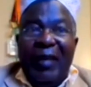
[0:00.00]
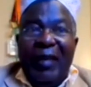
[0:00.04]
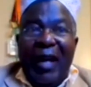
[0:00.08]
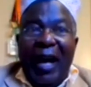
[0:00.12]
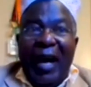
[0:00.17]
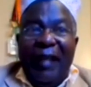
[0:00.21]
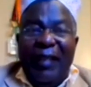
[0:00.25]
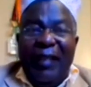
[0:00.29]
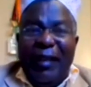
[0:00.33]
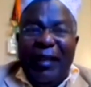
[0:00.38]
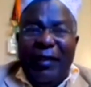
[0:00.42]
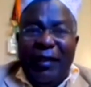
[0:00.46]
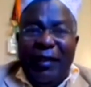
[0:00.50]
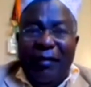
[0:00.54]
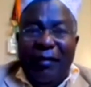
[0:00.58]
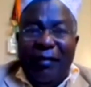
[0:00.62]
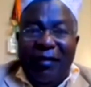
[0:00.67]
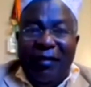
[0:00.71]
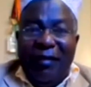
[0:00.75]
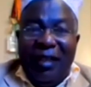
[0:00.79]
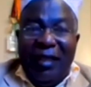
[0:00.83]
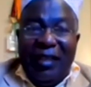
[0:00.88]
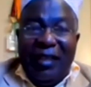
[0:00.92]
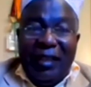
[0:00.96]
And then
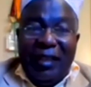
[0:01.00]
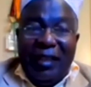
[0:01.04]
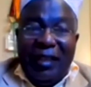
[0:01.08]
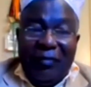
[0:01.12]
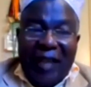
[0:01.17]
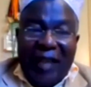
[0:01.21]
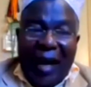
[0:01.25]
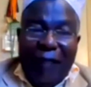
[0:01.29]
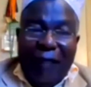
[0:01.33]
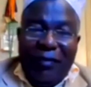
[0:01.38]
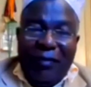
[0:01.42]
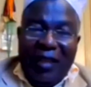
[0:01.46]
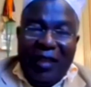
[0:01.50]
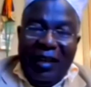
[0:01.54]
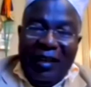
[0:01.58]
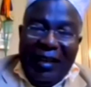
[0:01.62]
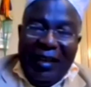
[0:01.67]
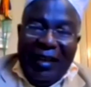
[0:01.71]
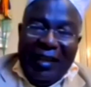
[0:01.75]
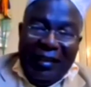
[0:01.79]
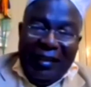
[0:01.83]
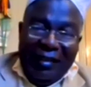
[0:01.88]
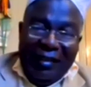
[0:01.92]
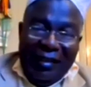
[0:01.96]
sometimes
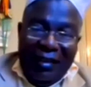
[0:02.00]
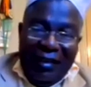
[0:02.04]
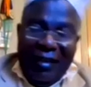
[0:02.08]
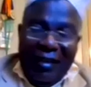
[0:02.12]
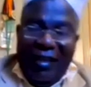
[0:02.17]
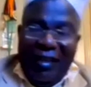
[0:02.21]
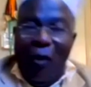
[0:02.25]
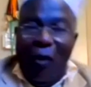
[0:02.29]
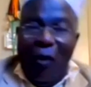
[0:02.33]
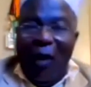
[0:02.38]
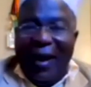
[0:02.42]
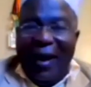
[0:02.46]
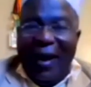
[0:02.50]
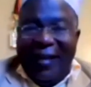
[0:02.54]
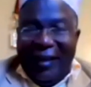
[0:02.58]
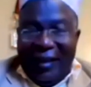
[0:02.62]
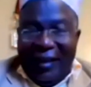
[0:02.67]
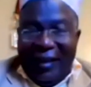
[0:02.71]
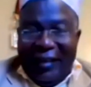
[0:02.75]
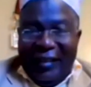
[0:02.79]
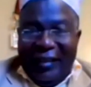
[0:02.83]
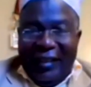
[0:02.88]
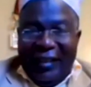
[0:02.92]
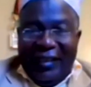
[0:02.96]
the, the
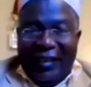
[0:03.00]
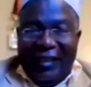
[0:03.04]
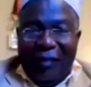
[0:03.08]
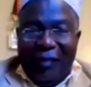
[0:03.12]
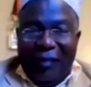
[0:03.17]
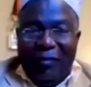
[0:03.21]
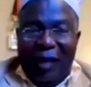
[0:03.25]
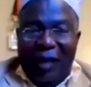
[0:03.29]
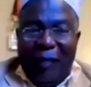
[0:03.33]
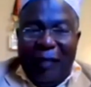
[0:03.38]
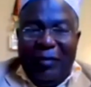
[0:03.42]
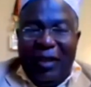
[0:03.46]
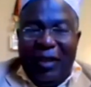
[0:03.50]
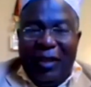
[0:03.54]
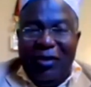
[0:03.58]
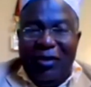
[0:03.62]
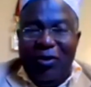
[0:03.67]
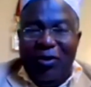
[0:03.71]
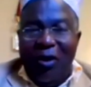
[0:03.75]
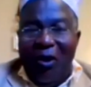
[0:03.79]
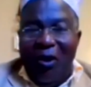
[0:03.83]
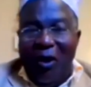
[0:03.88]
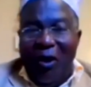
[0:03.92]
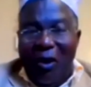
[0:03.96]
weather, sometimes it's
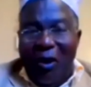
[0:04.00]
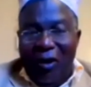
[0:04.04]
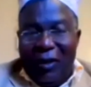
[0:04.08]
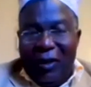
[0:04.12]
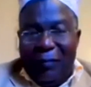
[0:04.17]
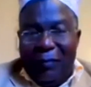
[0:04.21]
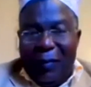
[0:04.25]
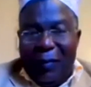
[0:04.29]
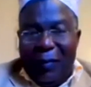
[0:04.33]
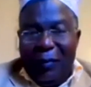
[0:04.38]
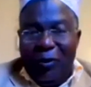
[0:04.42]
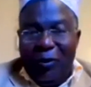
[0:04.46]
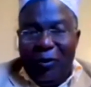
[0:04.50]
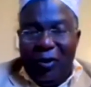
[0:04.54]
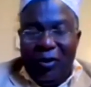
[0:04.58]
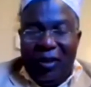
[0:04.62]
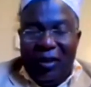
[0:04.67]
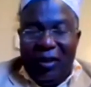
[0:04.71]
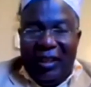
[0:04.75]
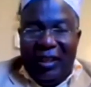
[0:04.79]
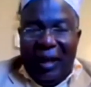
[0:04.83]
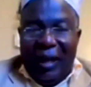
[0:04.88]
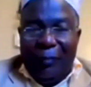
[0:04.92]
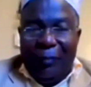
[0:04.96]
so hot people don't
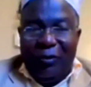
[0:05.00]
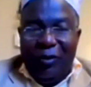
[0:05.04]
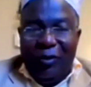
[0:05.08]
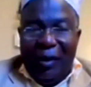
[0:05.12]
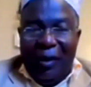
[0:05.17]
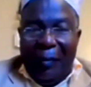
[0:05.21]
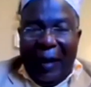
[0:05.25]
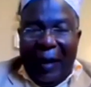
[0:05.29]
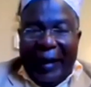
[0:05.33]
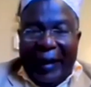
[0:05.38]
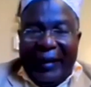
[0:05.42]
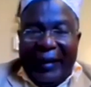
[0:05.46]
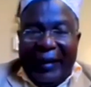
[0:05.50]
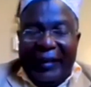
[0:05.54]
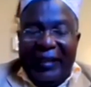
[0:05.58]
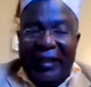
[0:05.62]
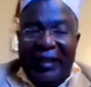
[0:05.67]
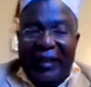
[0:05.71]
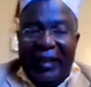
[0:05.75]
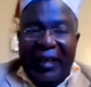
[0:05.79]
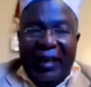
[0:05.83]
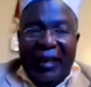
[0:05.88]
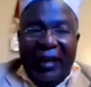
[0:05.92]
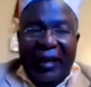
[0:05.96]
come to the market.
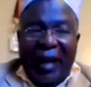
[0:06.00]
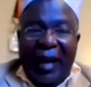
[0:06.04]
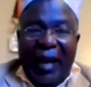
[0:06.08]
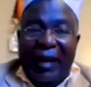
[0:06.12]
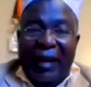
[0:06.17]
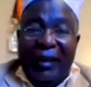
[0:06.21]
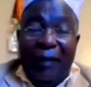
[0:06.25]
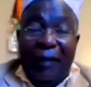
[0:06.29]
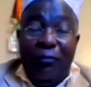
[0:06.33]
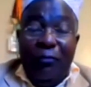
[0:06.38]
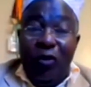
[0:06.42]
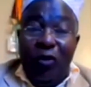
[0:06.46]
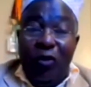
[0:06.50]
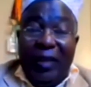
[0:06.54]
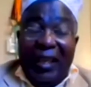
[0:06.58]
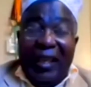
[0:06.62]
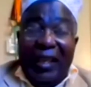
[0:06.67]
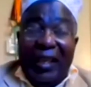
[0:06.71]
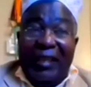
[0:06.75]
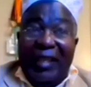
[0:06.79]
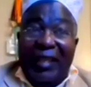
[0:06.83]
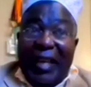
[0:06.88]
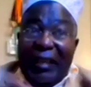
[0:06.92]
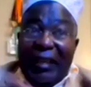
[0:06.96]
And I'm looking
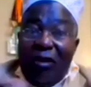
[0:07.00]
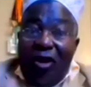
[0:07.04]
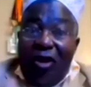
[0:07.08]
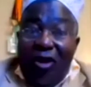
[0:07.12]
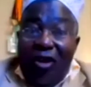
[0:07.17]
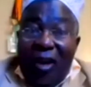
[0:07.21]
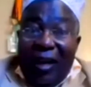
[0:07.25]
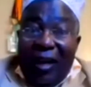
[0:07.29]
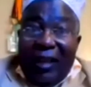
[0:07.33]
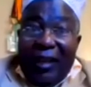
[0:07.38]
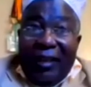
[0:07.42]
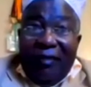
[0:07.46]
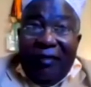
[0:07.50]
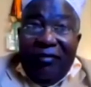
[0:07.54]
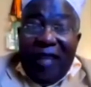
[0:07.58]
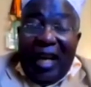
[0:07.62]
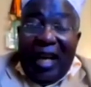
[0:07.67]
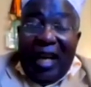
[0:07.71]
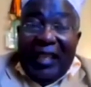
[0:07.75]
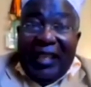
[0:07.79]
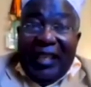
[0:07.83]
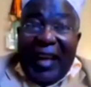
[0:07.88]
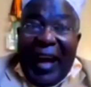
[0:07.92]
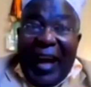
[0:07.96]
at that only
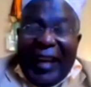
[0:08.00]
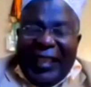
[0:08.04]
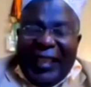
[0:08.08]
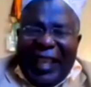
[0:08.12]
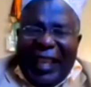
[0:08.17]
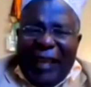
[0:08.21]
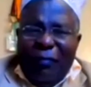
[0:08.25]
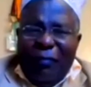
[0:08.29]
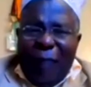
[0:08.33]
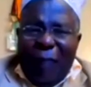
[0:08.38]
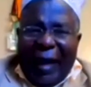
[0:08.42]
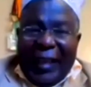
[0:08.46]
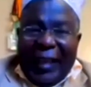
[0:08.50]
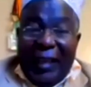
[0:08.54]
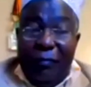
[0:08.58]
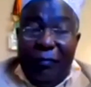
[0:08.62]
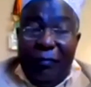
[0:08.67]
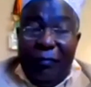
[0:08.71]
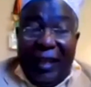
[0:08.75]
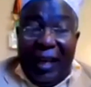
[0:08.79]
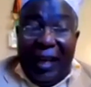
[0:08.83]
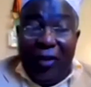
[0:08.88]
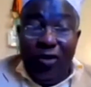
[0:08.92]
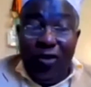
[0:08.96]
hustler at that market, but
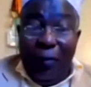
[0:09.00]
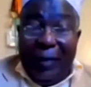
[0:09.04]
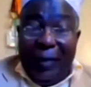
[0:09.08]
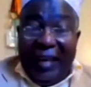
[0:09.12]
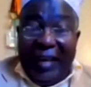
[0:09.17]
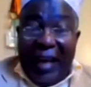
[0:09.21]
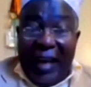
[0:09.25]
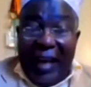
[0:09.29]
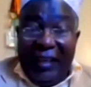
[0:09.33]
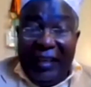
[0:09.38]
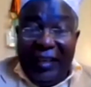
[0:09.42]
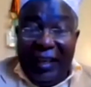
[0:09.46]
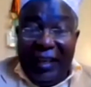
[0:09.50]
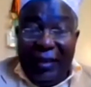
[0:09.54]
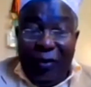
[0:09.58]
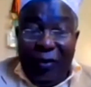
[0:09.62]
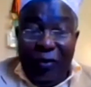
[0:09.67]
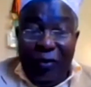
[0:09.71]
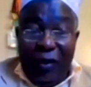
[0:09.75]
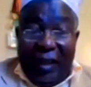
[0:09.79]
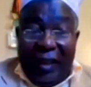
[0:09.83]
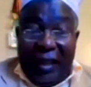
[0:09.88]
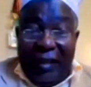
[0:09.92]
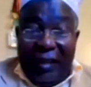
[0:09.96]
there are so many hustlers
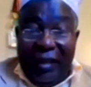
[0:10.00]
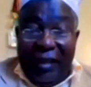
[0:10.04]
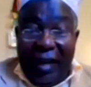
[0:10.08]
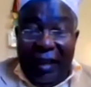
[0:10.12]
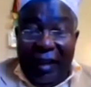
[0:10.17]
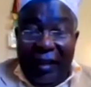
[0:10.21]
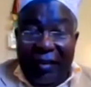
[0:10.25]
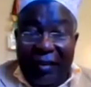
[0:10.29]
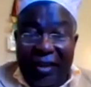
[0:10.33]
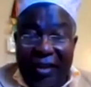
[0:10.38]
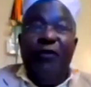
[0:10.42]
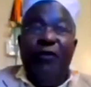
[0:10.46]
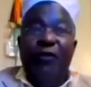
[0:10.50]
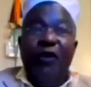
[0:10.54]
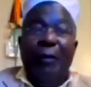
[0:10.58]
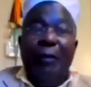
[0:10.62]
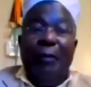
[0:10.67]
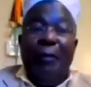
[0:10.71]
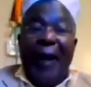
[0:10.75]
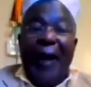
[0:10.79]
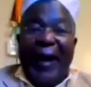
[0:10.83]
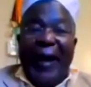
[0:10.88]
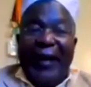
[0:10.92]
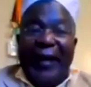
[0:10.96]
doing the other things
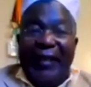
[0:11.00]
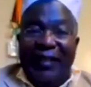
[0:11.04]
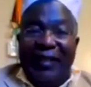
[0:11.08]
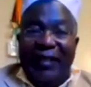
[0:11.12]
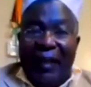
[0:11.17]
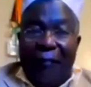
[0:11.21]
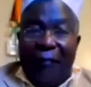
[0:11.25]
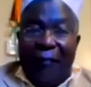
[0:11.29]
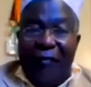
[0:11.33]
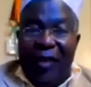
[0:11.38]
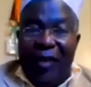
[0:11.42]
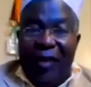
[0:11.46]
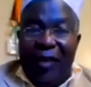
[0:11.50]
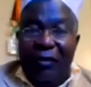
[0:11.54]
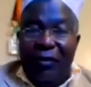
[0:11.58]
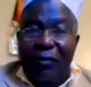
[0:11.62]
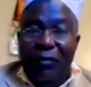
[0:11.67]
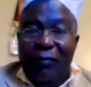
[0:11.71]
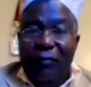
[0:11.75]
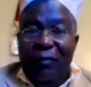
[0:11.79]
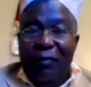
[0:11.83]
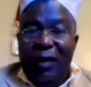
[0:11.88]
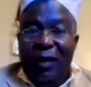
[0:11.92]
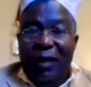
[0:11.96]
if you're buying
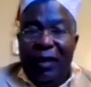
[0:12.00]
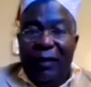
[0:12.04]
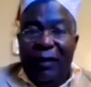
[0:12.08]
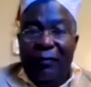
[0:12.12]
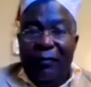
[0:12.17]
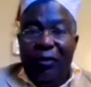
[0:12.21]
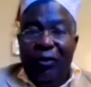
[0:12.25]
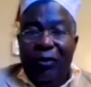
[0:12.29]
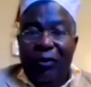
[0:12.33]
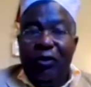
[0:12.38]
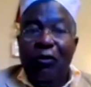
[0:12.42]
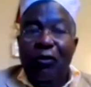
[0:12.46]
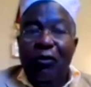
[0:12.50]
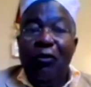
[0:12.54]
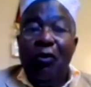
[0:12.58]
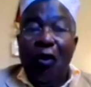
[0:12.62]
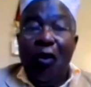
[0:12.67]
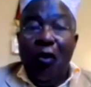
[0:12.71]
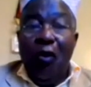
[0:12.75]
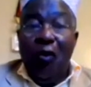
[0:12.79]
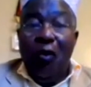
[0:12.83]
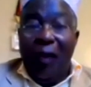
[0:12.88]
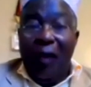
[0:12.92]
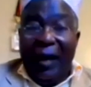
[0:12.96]
something to be able to
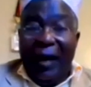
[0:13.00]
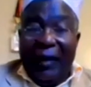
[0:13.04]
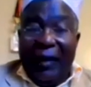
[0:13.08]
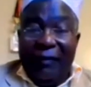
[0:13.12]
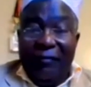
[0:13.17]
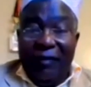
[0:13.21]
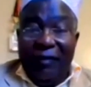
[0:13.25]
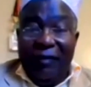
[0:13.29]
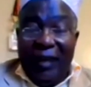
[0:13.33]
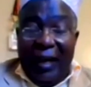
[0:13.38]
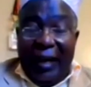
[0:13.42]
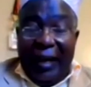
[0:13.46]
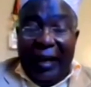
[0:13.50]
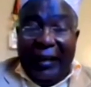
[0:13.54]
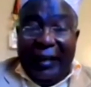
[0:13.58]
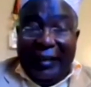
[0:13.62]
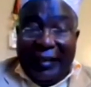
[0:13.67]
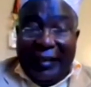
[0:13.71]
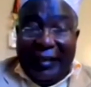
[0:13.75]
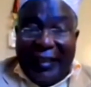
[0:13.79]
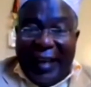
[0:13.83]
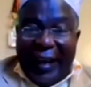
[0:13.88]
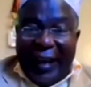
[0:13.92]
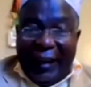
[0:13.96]
cook and, and
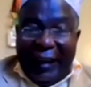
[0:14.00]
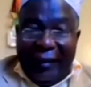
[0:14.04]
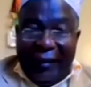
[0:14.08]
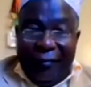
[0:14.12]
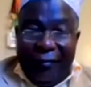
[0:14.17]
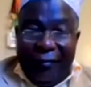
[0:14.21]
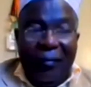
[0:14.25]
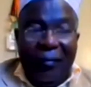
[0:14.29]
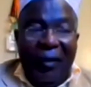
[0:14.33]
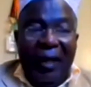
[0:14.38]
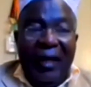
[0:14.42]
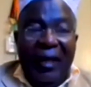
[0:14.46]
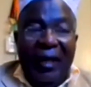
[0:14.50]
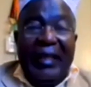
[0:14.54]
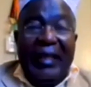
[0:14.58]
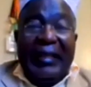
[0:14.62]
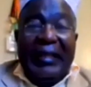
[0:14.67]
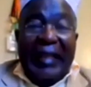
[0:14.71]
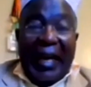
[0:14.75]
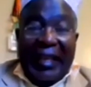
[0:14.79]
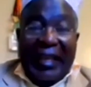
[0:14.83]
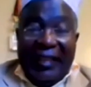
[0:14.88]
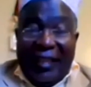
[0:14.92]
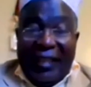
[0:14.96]
sell, it
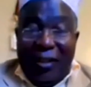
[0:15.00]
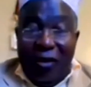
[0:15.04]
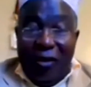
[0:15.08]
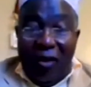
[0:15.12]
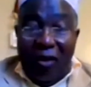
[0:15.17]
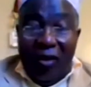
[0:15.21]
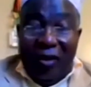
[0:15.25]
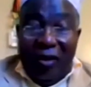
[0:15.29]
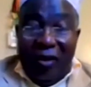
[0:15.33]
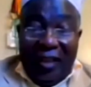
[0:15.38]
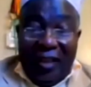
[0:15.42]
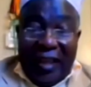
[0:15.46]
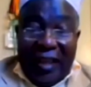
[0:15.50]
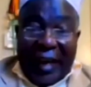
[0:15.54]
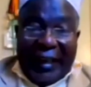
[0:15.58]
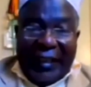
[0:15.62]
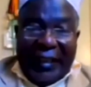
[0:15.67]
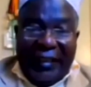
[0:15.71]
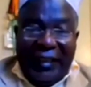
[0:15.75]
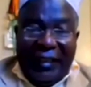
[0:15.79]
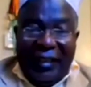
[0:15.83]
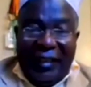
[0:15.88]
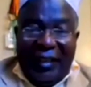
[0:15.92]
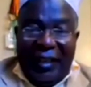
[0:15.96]
has its own
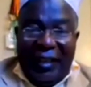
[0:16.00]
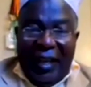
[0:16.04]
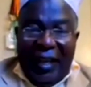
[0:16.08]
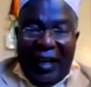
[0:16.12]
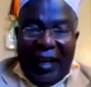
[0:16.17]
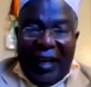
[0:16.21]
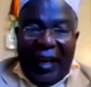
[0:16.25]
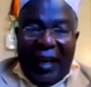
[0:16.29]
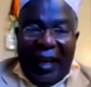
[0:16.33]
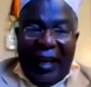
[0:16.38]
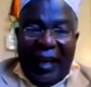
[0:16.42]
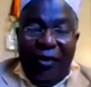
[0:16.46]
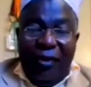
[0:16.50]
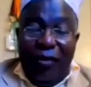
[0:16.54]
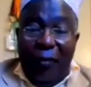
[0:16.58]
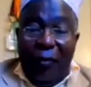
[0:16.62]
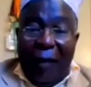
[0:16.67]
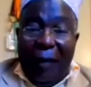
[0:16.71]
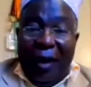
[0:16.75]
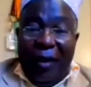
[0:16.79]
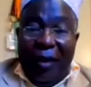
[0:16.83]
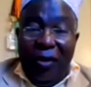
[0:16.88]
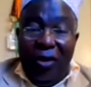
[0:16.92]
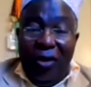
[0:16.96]
challenges. And you
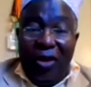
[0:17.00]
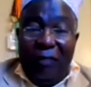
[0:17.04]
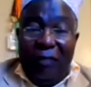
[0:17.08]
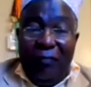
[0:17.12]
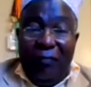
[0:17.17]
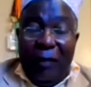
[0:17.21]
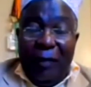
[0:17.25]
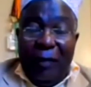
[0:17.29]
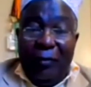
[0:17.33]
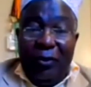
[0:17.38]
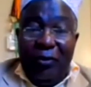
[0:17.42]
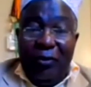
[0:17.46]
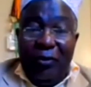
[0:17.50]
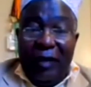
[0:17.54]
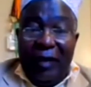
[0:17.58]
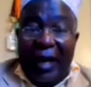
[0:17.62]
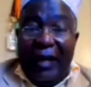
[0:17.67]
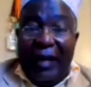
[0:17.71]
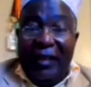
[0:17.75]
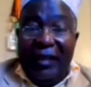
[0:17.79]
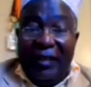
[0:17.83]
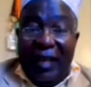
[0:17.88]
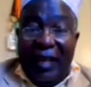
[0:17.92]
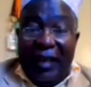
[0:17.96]
may not be able to
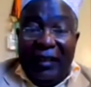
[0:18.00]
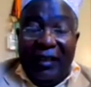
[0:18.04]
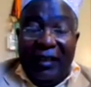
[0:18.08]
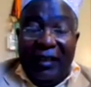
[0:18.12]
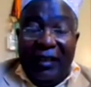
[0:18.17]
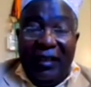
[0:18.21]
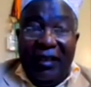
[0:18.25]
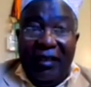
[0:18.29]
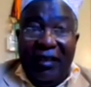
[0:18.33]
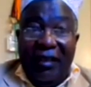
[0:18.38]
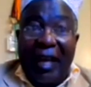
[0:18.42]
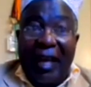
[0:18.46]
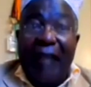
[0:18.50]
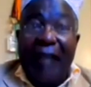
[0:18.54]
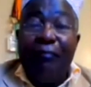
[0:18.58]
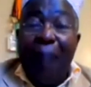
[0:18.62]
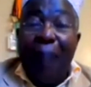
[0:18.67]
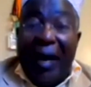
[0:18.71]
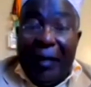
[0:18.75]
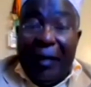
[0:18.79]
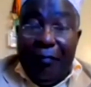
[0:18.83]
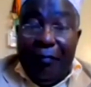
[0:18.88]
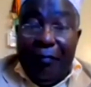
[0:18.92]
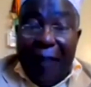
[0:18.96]
raise that, that
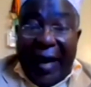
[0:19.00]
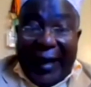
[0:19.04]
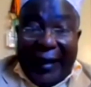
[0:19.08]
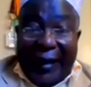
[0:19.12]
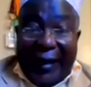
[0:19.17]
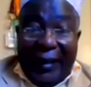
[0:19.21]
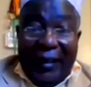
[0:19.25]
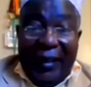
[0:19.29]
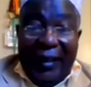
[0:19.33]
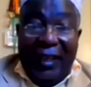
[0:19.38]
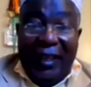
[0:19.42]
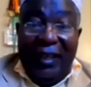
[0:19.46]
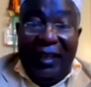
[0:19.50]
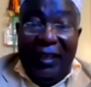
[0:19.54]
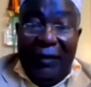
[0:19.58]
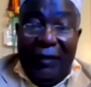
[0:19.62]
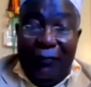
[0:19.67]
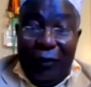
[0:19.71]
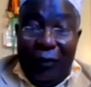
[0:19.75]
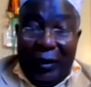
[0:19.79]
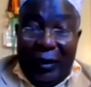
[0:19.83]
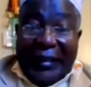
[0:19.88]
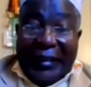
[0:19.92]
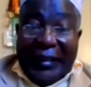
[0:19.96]
money back in the
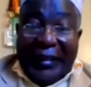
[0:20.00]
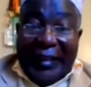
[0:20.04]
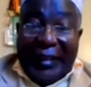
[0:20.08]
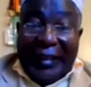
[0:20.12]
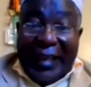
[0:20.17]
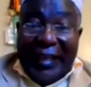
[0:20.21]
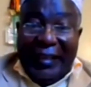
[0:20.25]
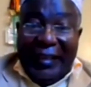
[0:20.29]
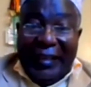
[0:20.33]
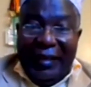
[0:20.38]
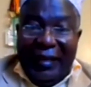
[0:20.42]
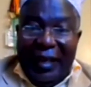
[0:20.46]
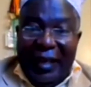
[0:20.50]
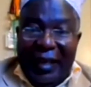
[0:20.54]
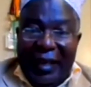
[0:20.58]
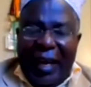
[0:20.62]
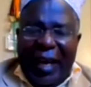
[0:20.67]
14 days.